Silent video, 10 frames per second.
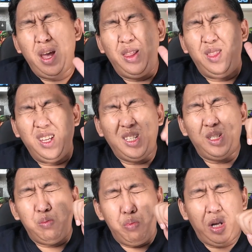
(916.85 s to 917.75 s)
And this
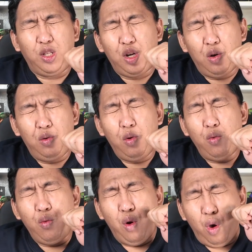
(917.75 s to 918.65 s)
is Big Joe,
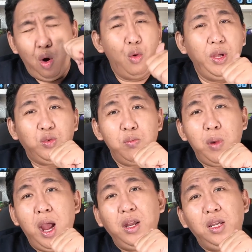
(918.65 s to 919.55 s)
always
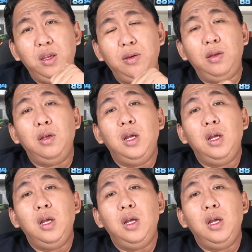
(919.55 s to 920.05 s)
reminding you,